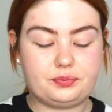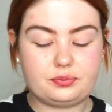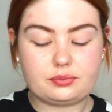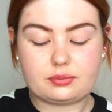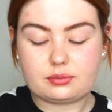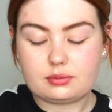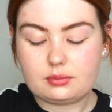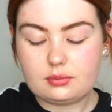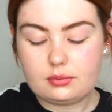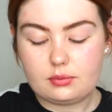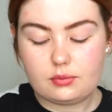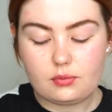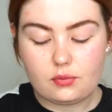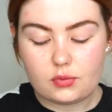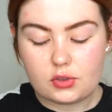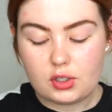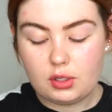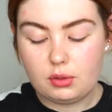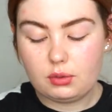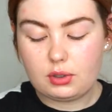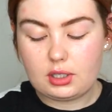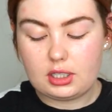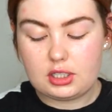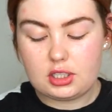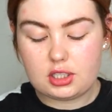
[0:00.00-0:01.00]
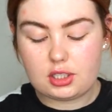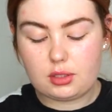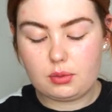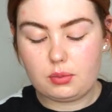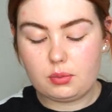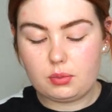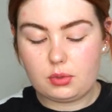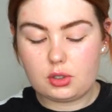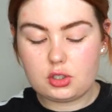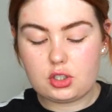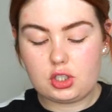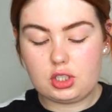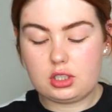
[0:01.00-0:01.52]
Okay, so
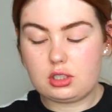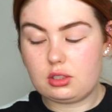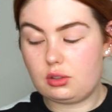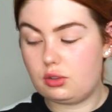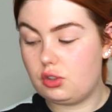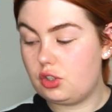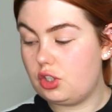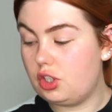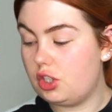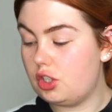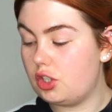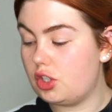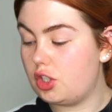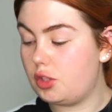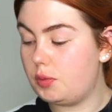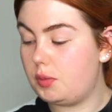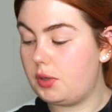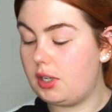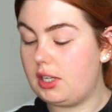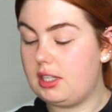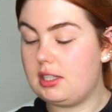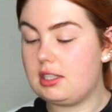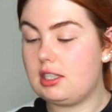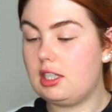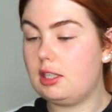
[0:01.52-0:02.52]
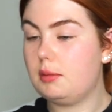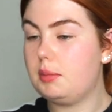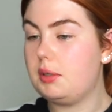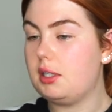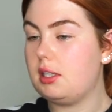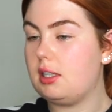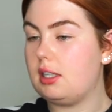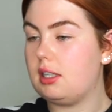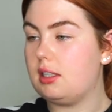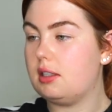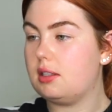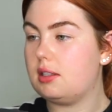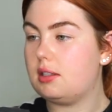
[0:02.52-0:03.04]
what she's done, she just sprayed a little bit of
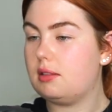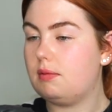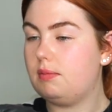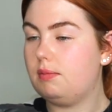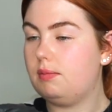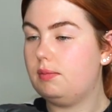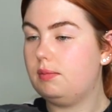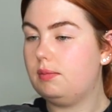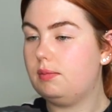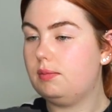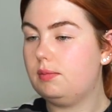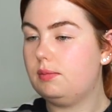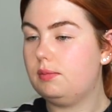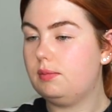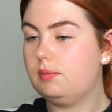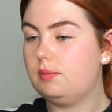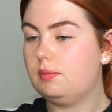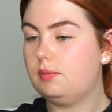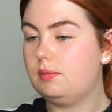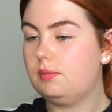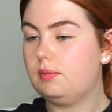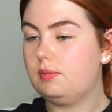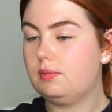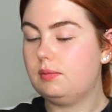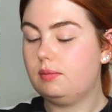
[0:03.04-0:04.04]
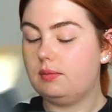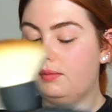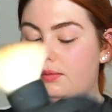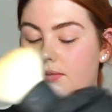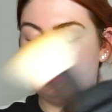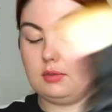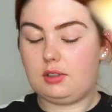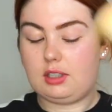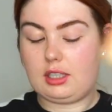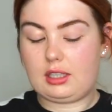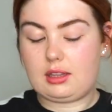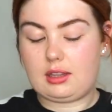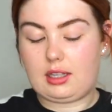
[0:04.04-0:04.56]
this,
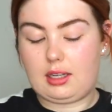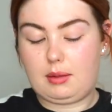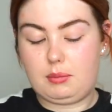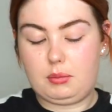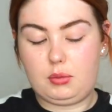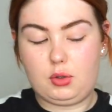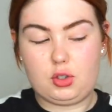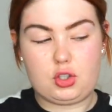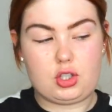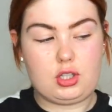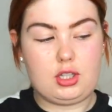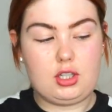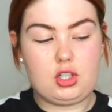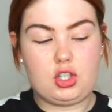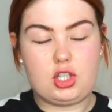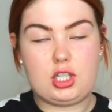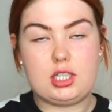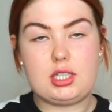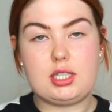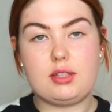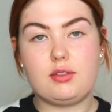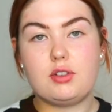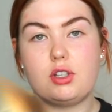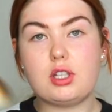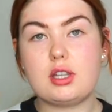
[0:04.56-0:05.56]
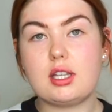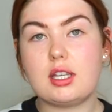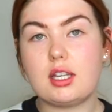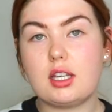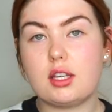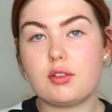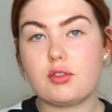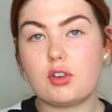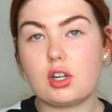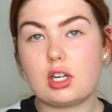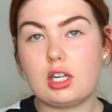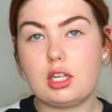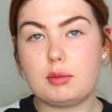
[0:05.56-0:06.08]
like that much, and then she said if you think
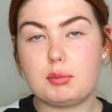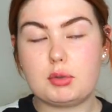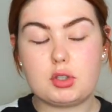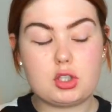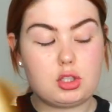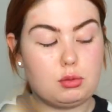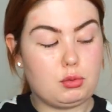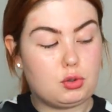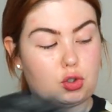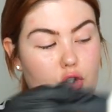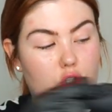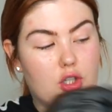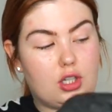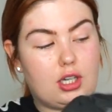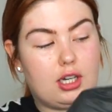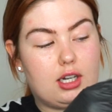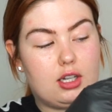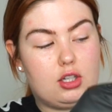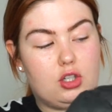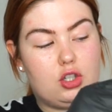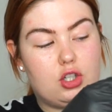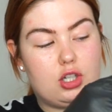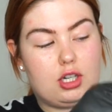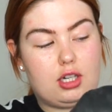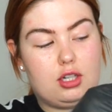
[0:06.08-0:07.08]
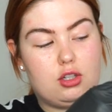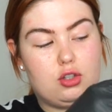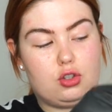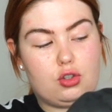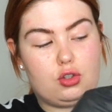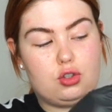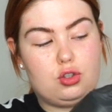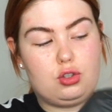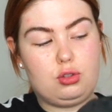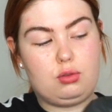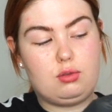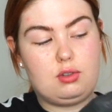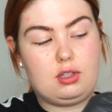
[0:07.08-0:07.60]
you've got a little bit too much on your hand, you can
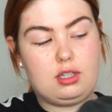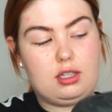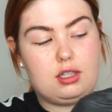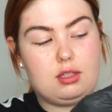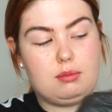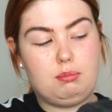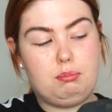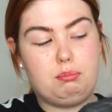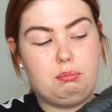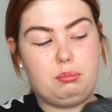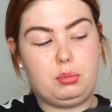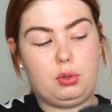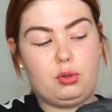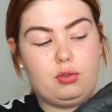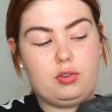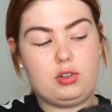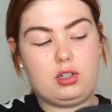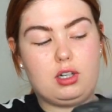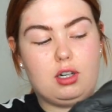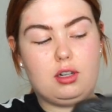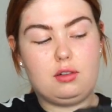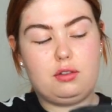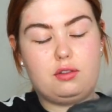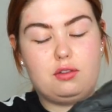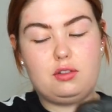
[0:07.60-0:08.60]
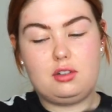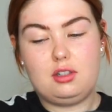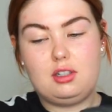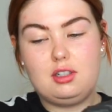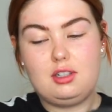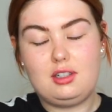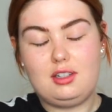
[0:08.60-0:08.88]
just do this and buff it off.